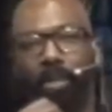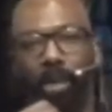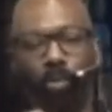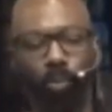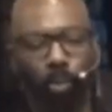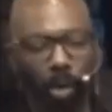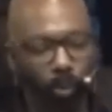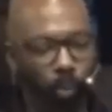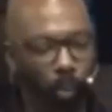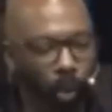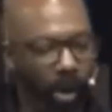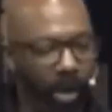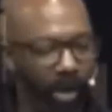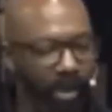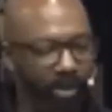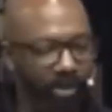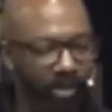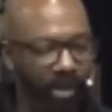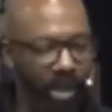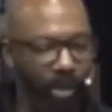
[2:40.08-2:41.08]
in what
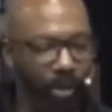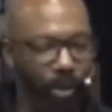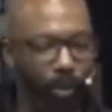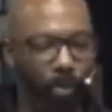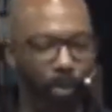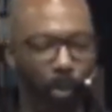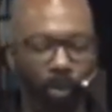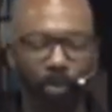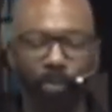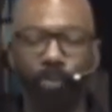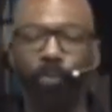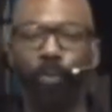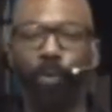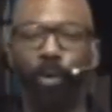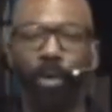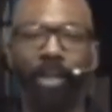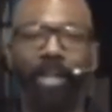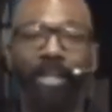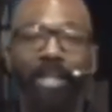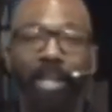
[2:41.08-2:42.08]
ways can you more
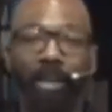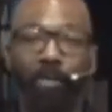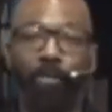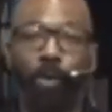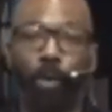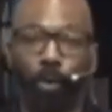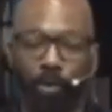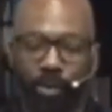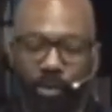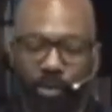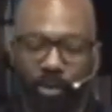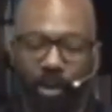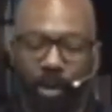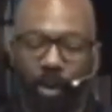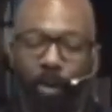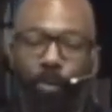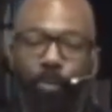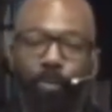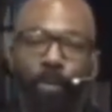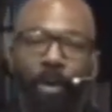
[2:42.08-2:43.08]
fully give
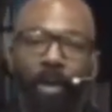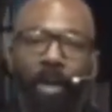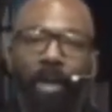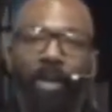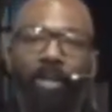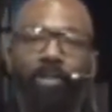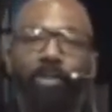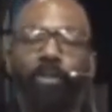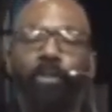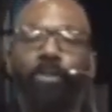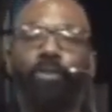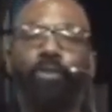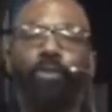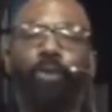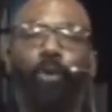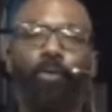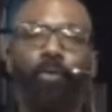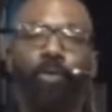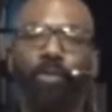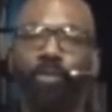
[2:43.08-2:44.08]
yourself to the
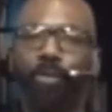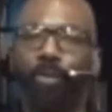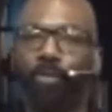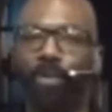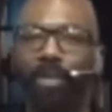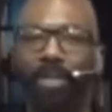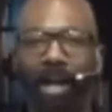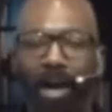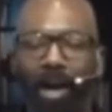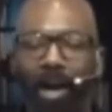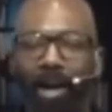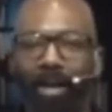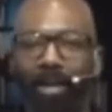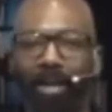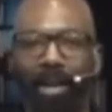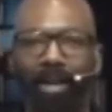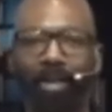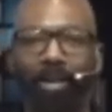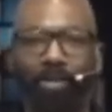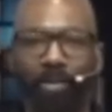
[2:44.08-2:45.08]
service of
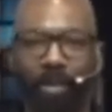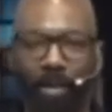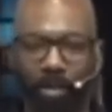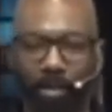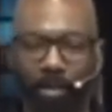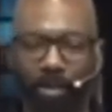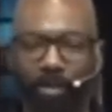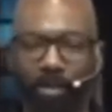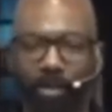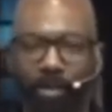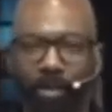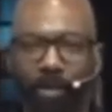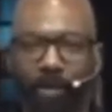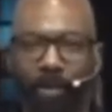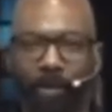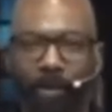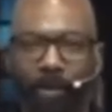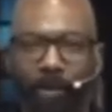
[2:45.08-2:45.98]
God and of others?